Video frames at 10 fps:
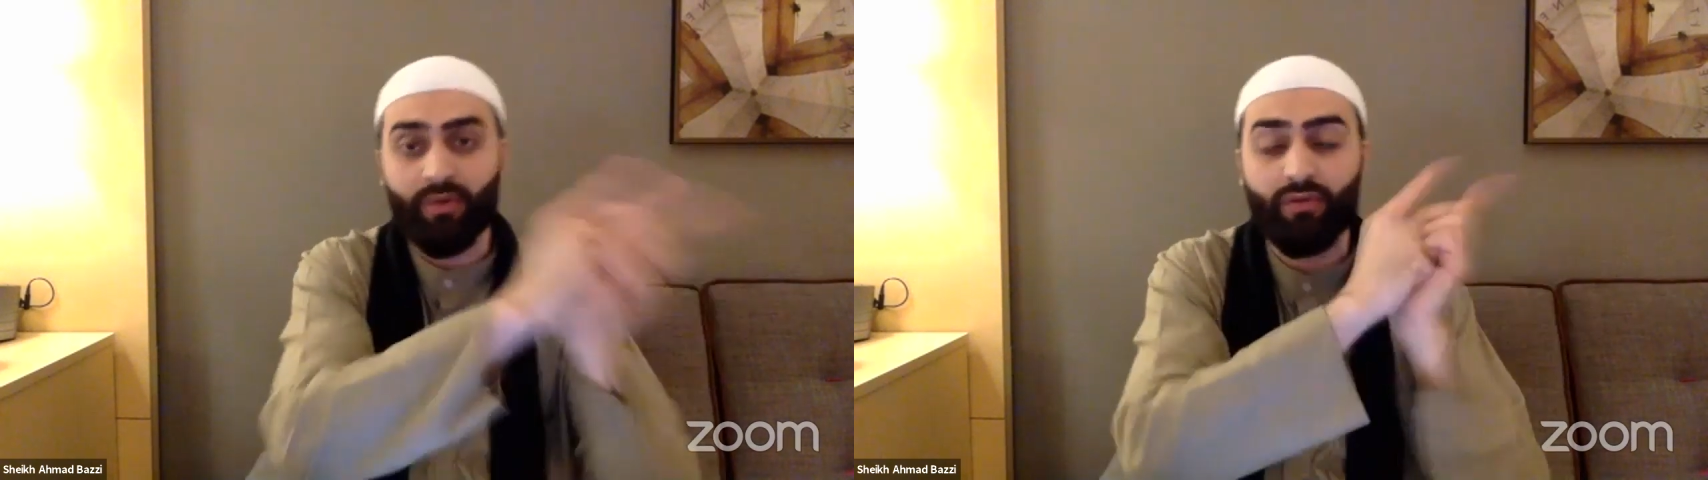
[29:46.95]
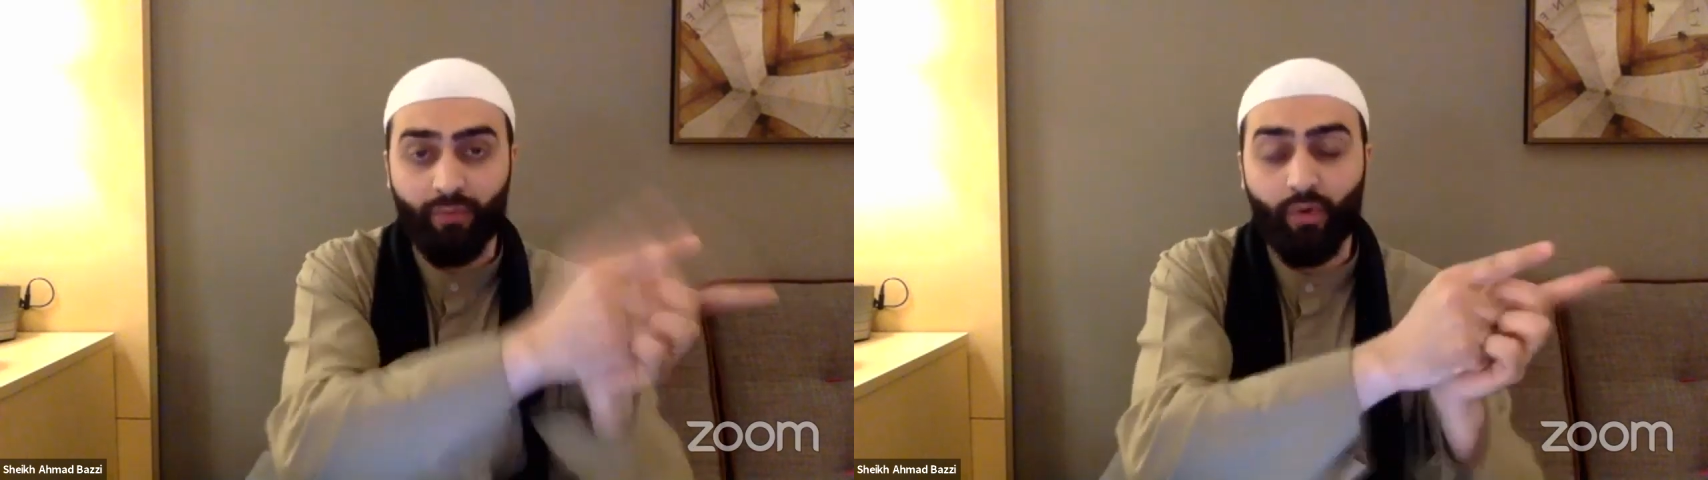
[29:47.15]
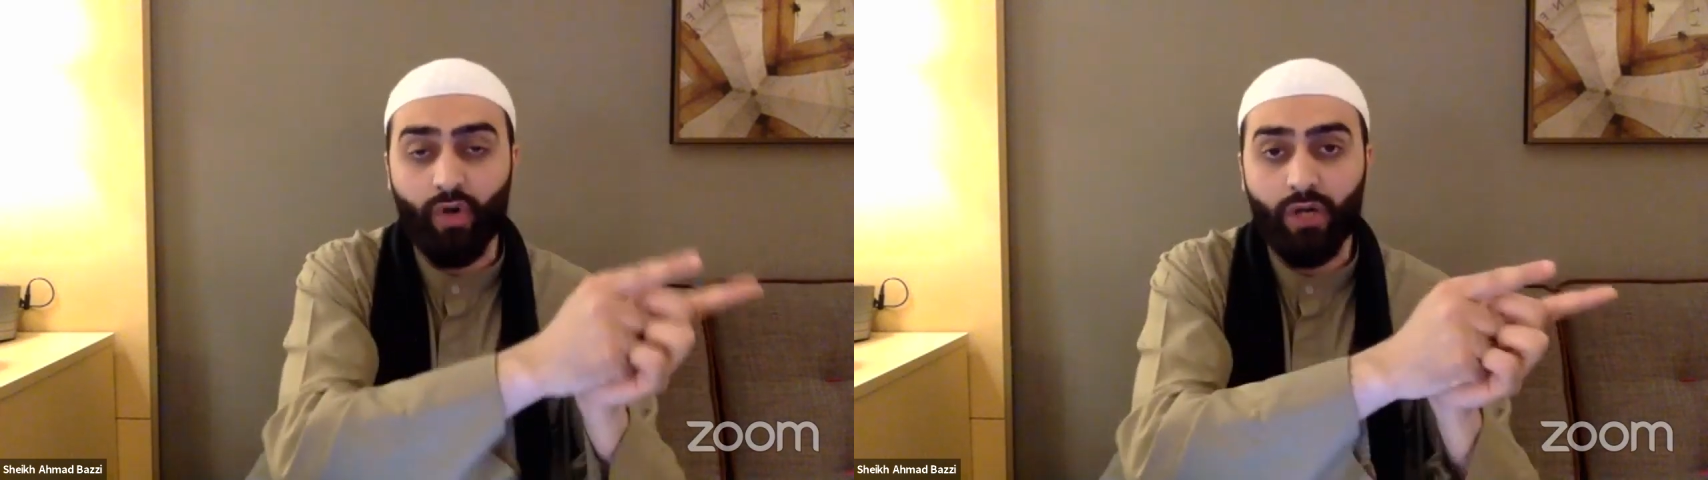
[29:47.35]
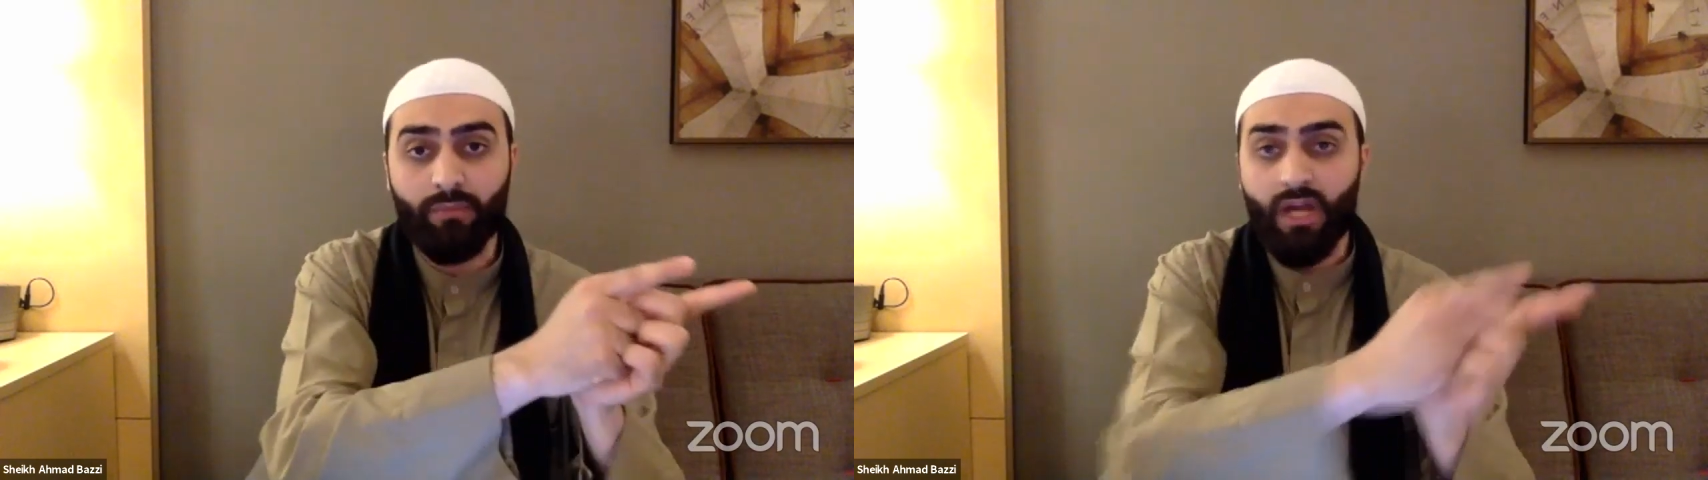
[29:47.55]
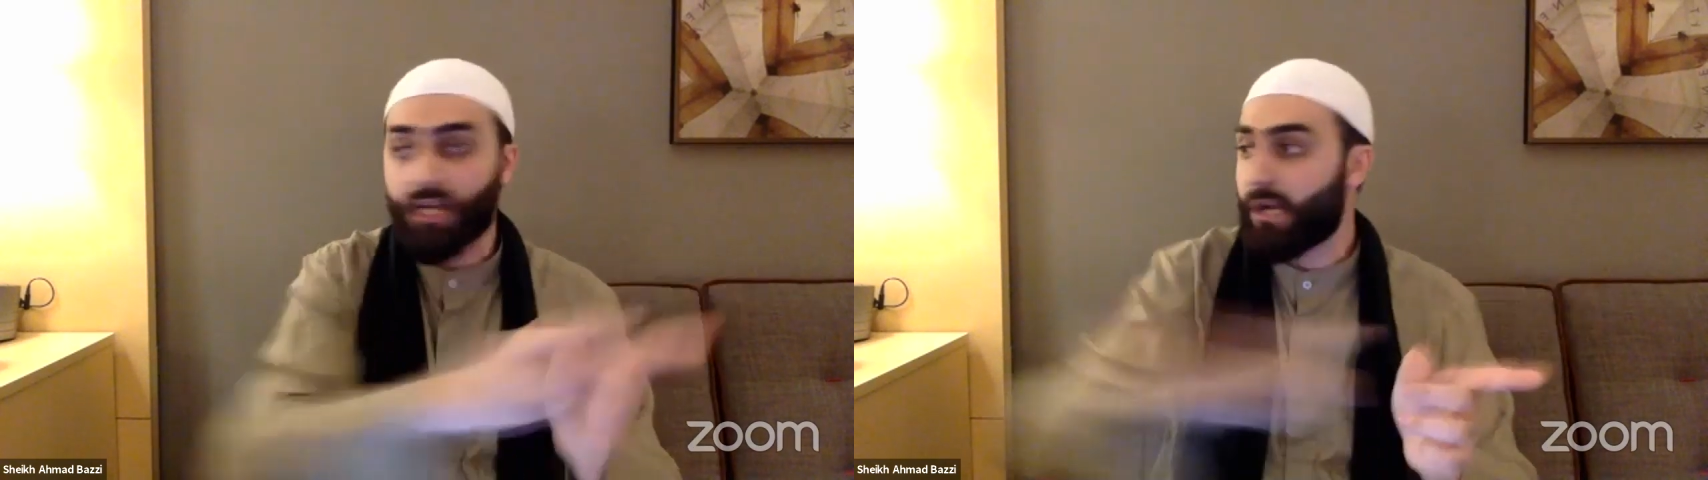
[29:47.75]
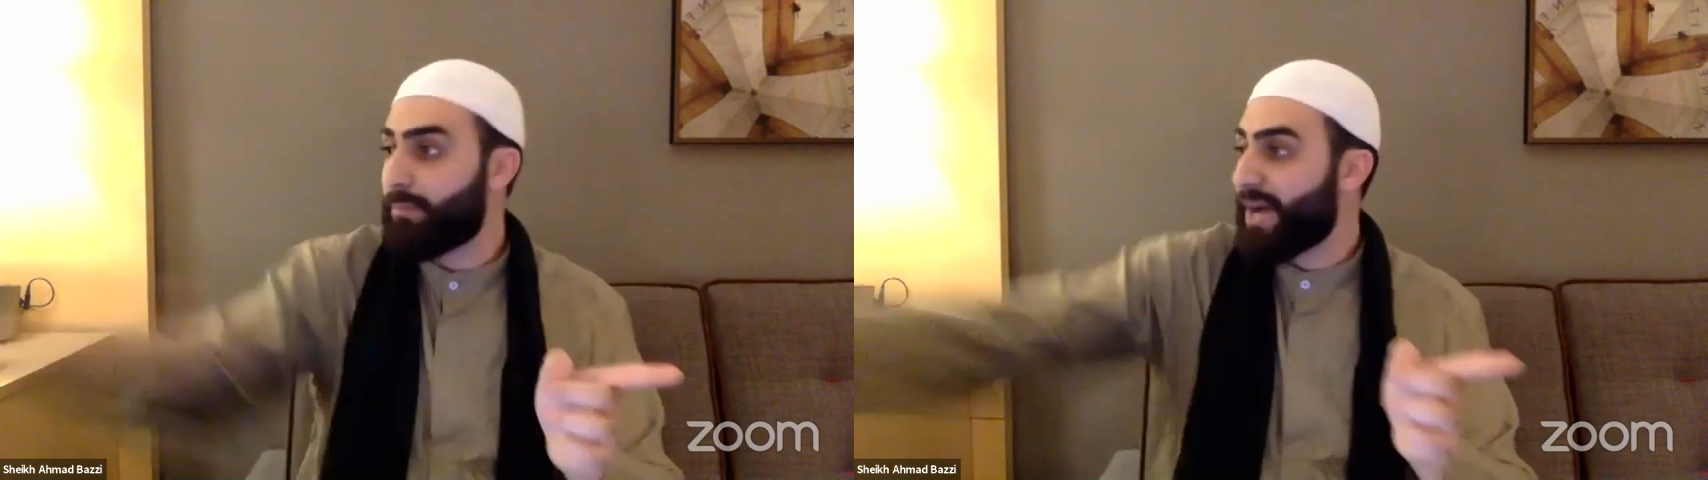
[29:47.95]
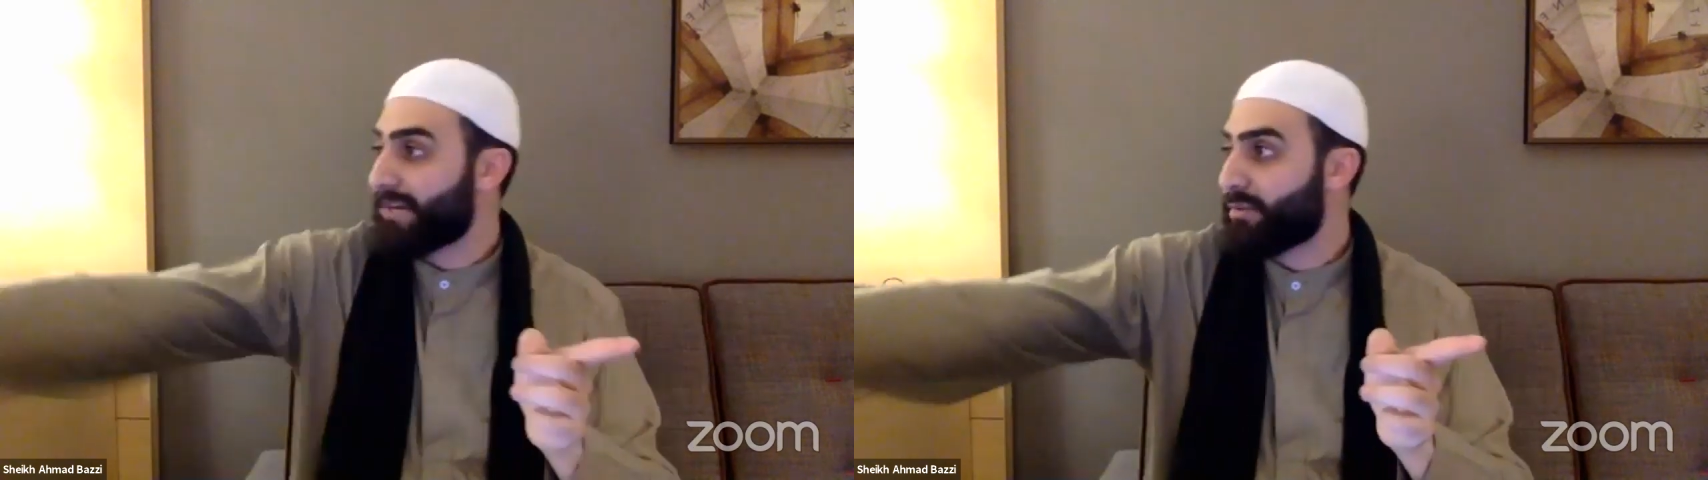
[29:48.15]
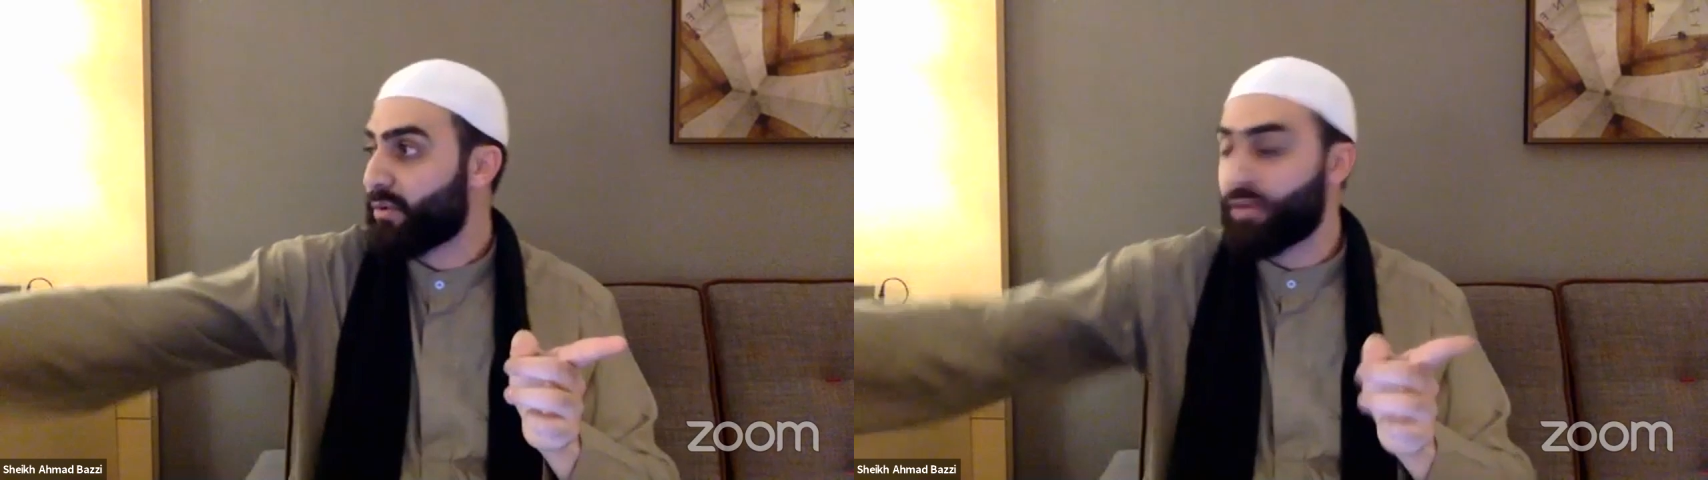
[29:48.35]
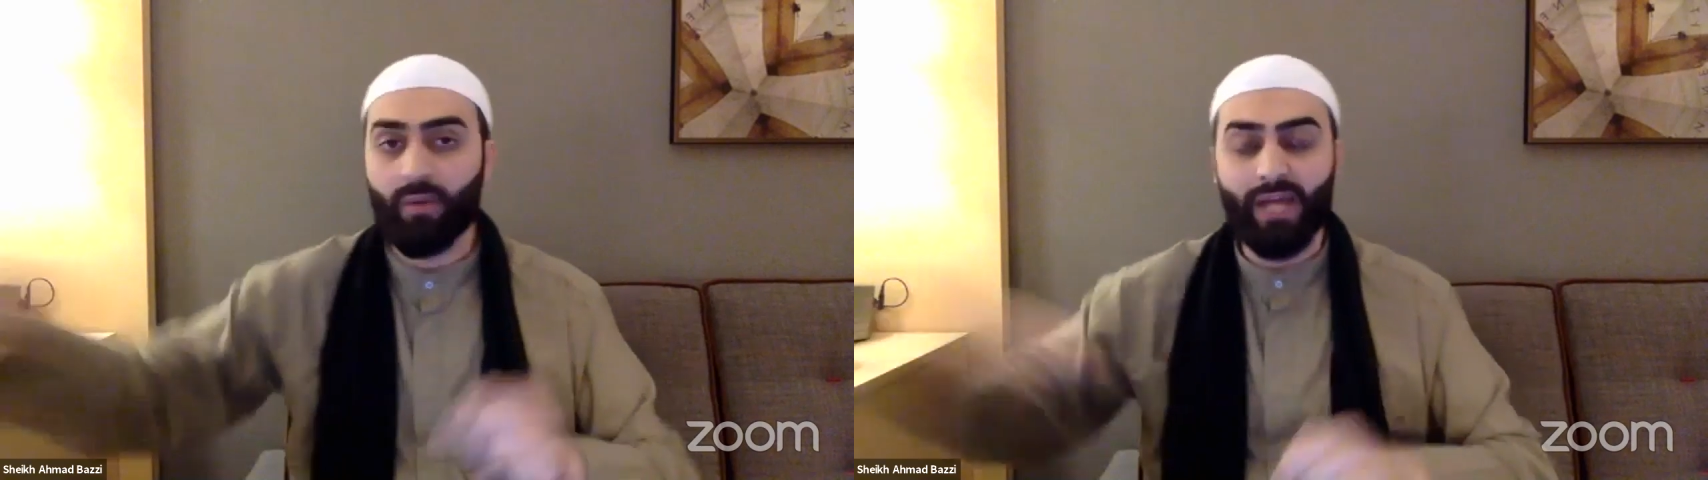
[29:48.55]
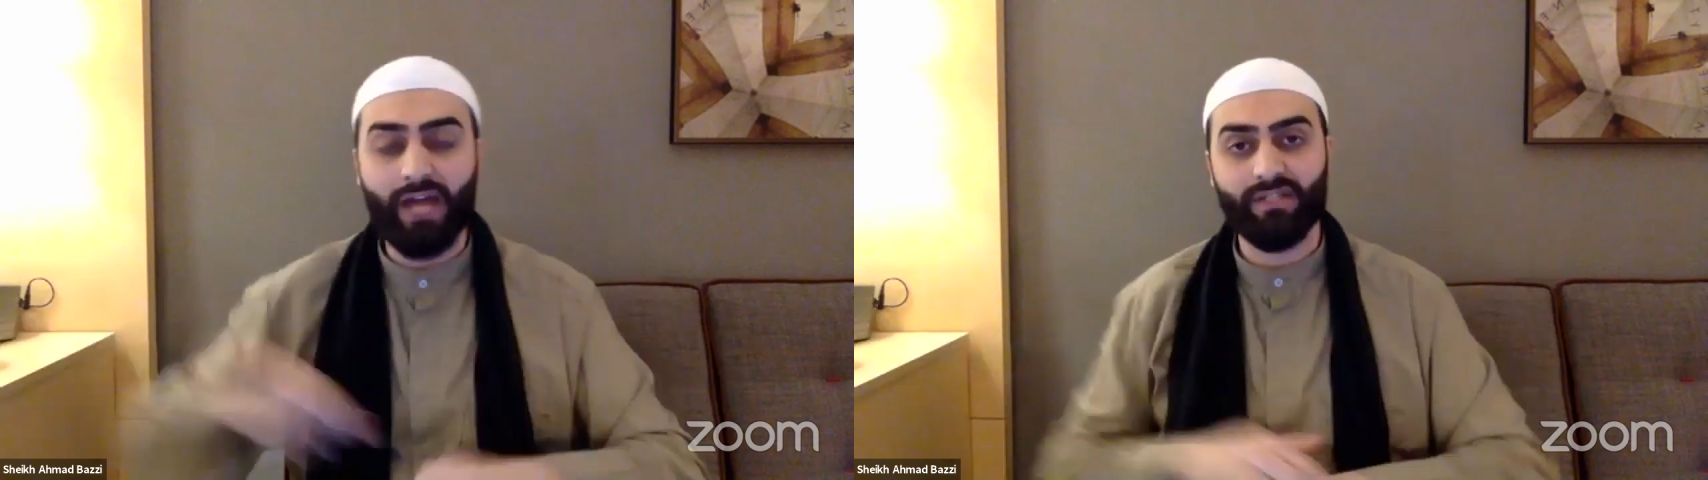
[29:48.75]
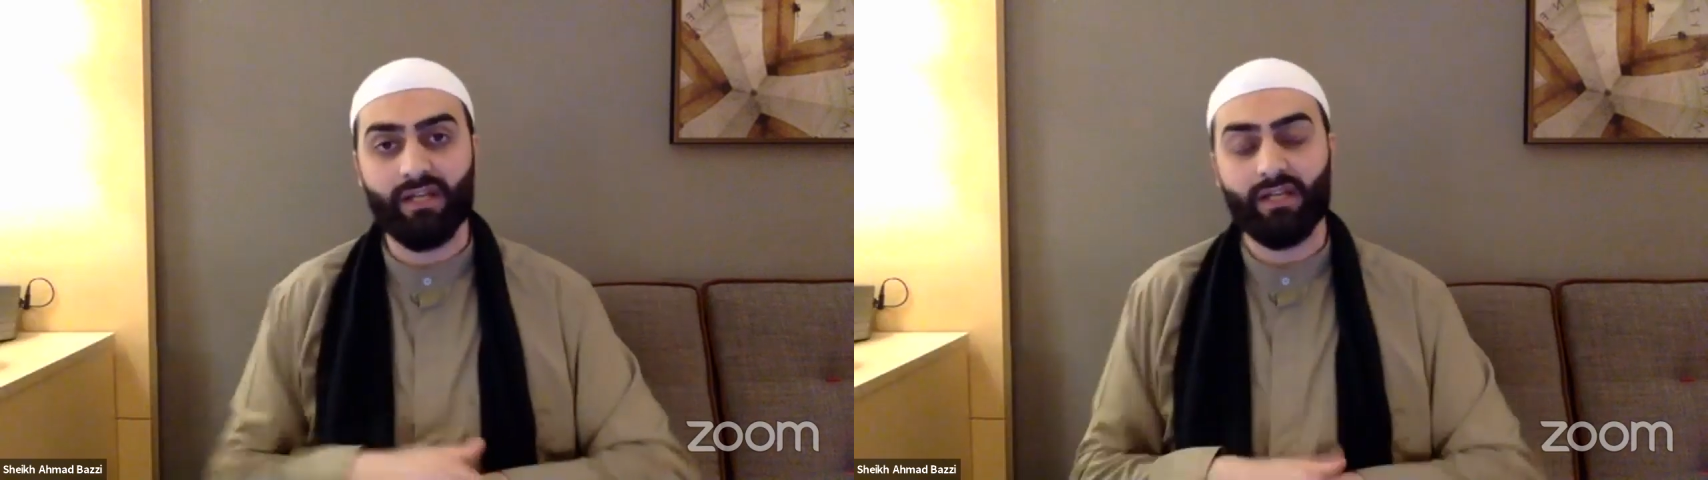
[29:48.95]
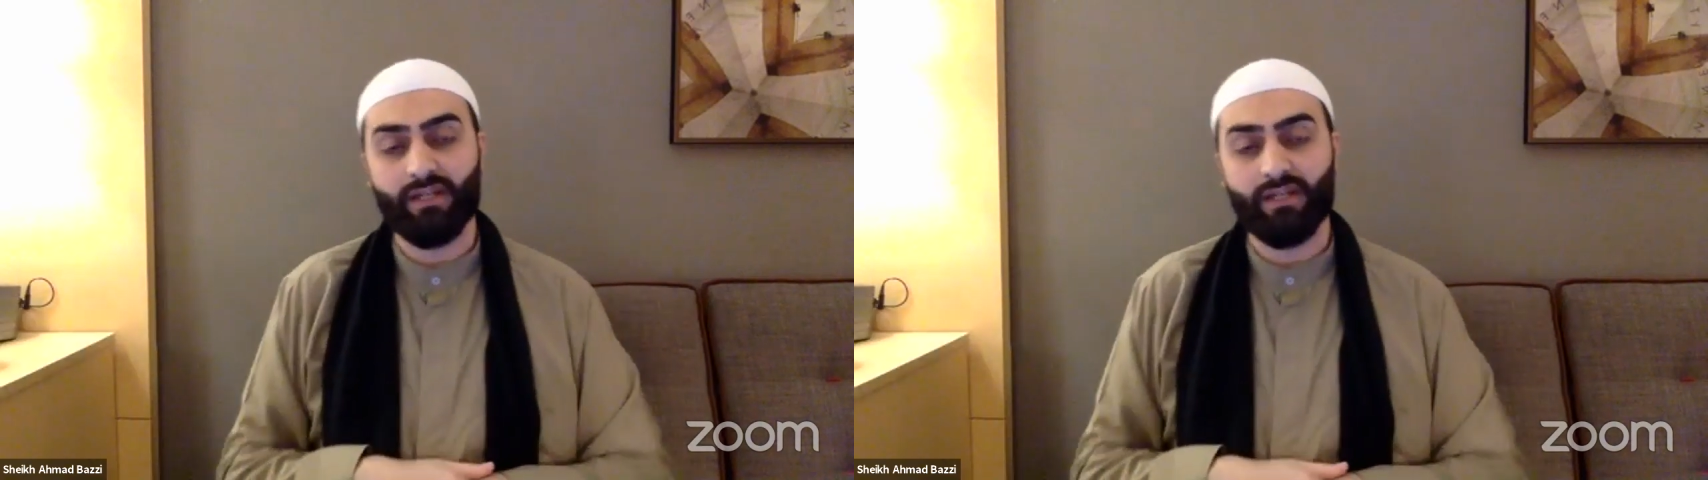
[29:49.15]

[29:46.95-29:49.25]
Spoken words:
or form compatible with what we have today?